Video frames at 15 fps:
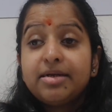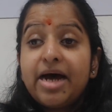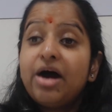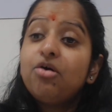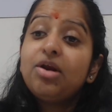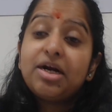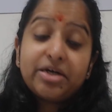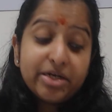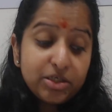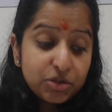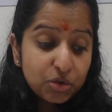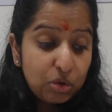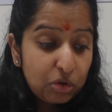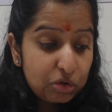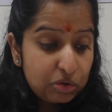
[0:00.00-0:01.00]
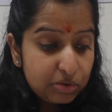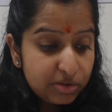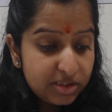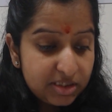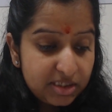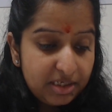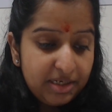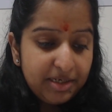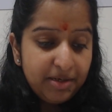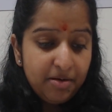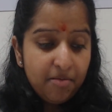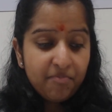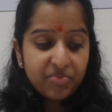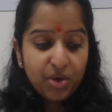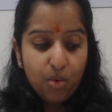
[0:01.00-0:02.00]
Now let us go to
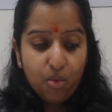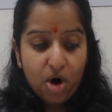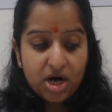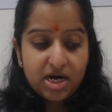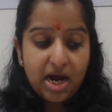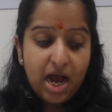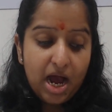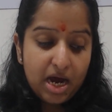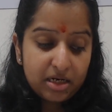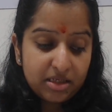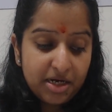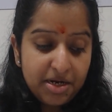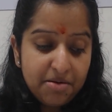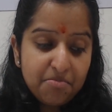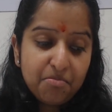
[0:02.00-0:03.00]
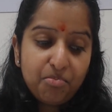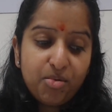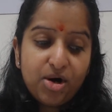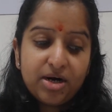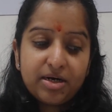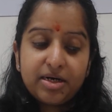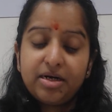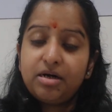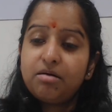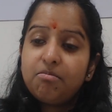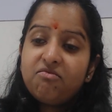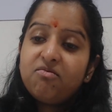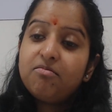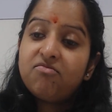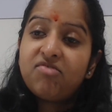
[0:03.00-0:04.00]
see what are the important
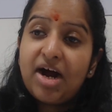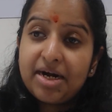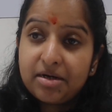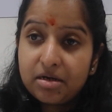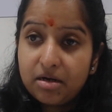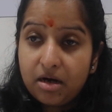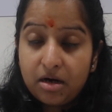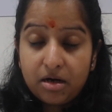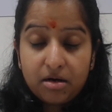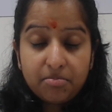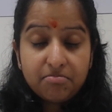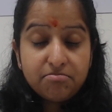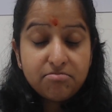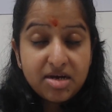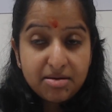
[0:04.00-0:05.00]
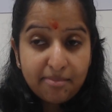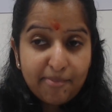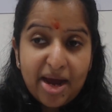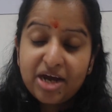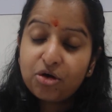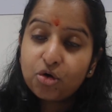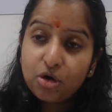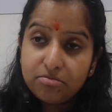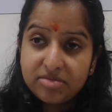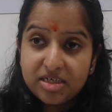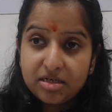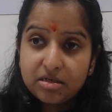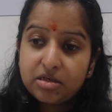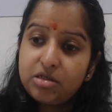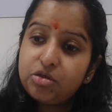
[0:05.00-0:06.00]
micro
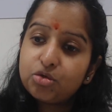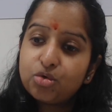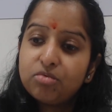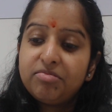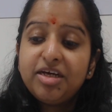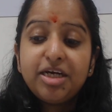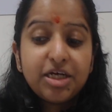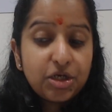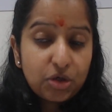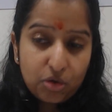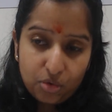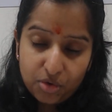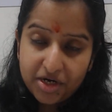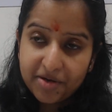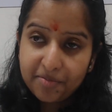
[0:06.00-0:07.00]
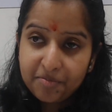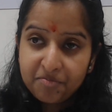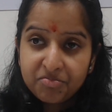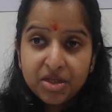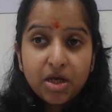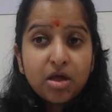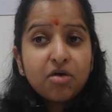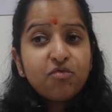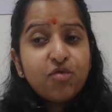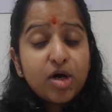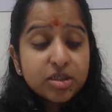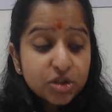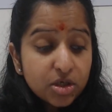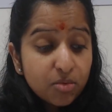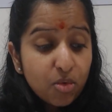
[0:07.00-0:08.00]
minerals to be included.
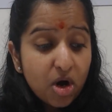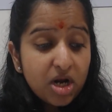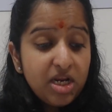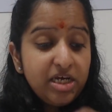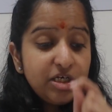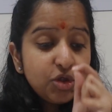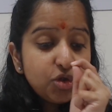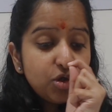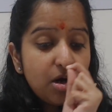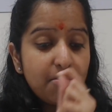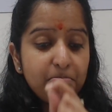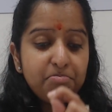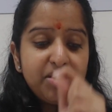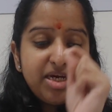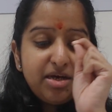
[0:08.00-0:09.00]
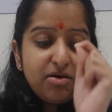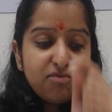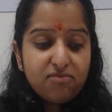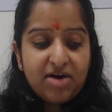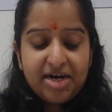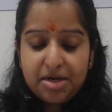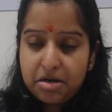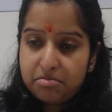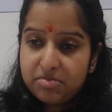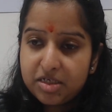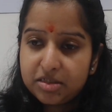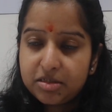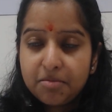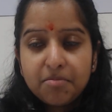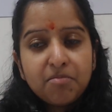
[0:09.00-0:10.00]
First of all is your B
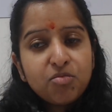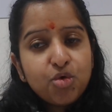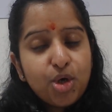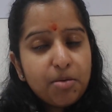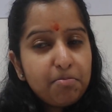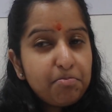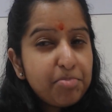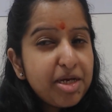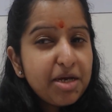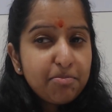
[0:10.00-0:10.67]
vitamins. Your